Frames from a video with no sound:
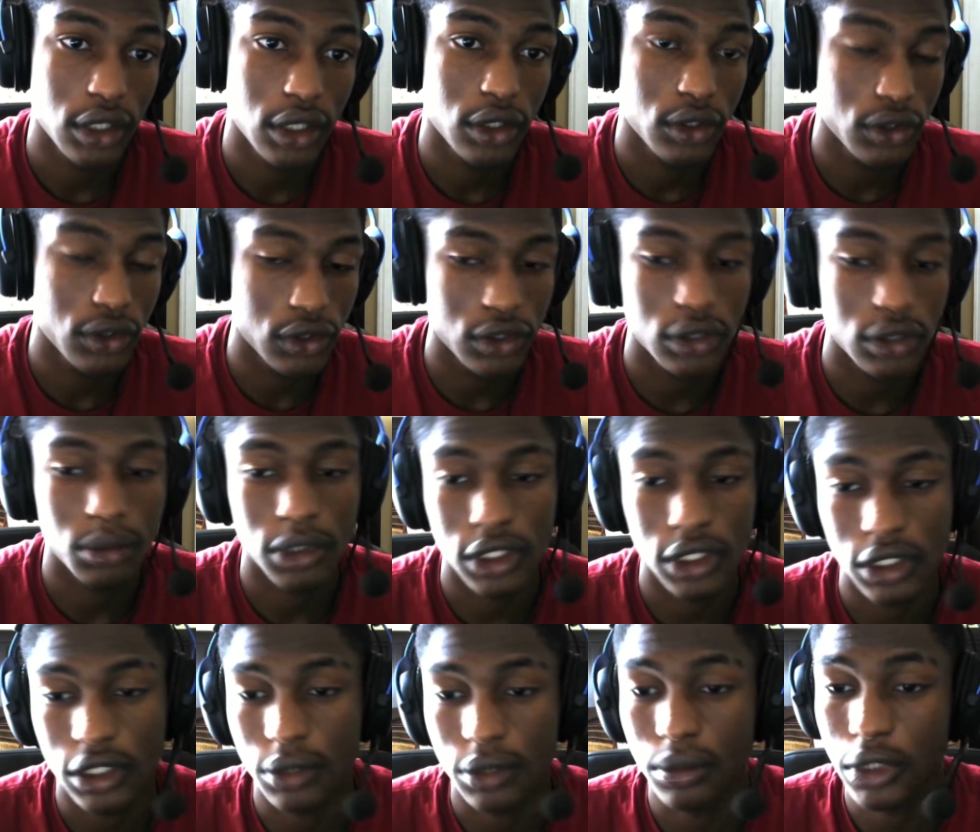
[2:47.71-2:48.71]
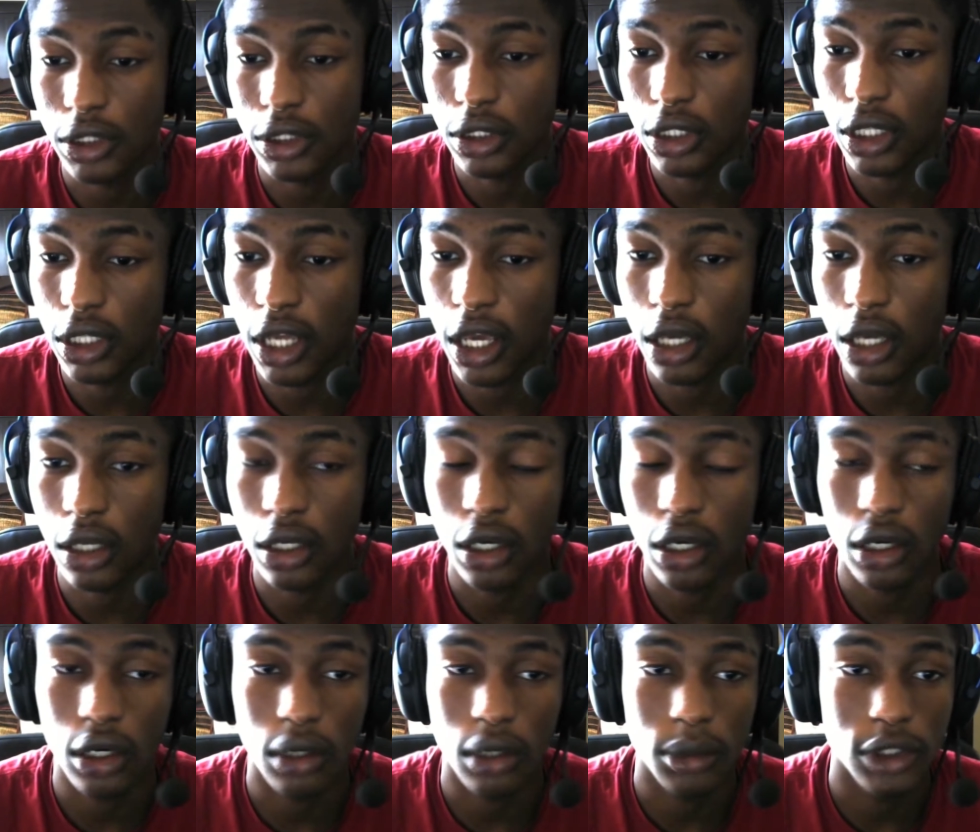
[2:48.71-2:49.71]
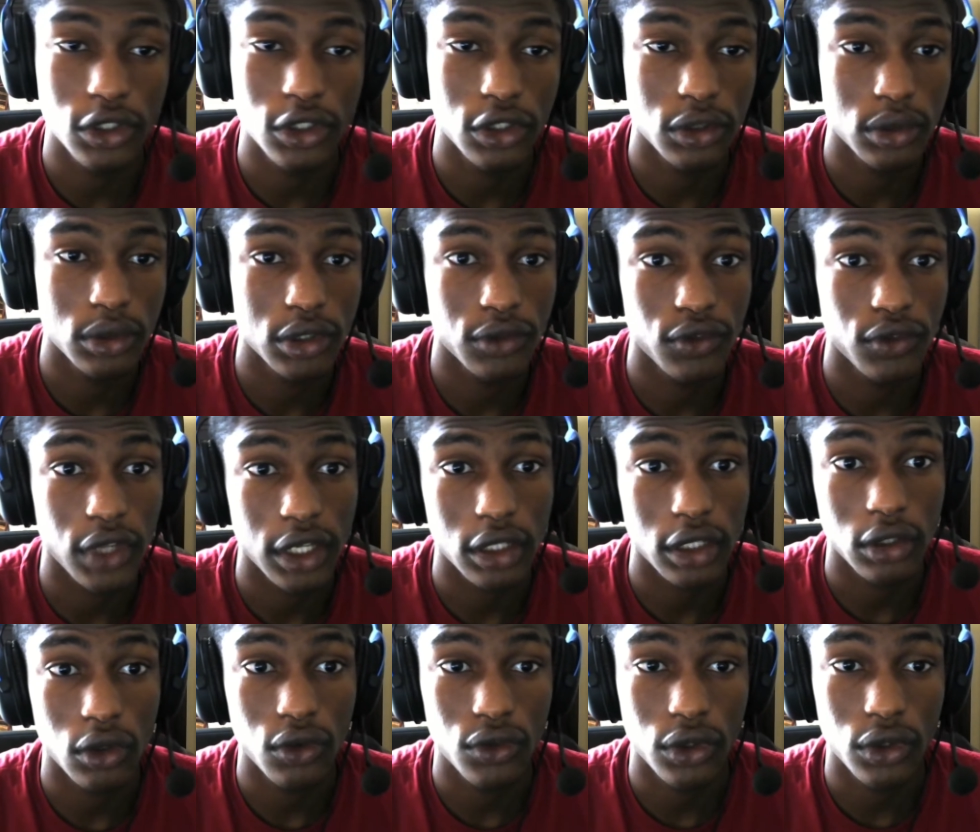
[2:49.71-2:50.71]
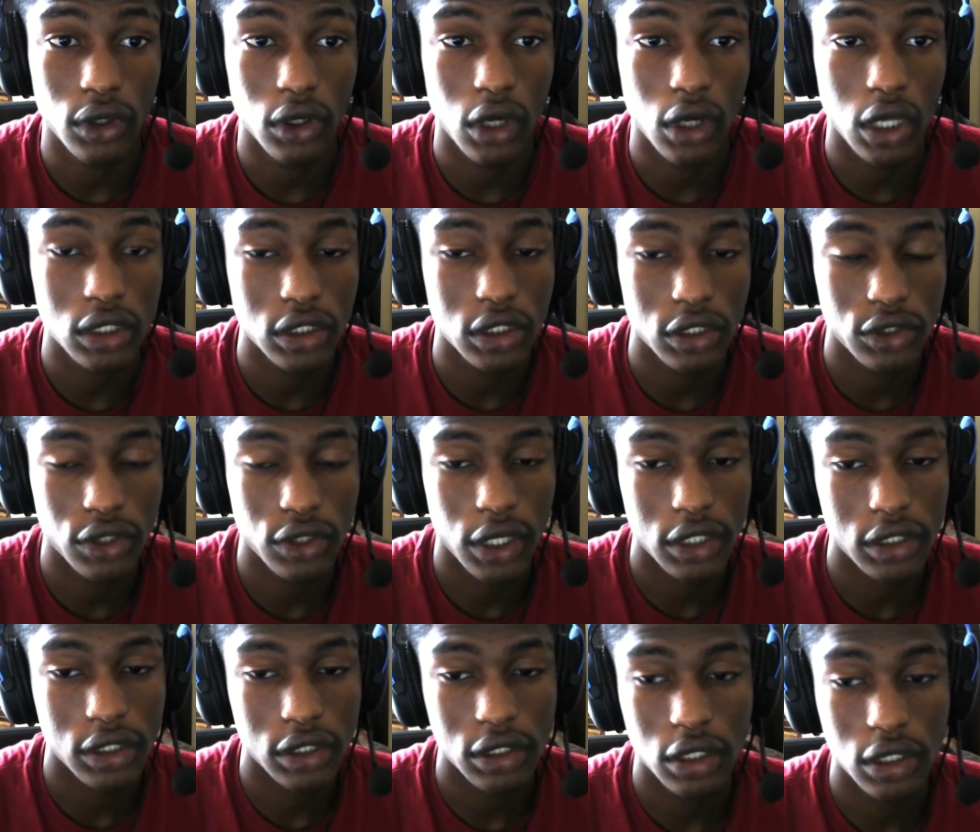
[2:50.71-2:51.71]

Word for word: Those are some things I'm really good at. Um, in terms of like overall content creation,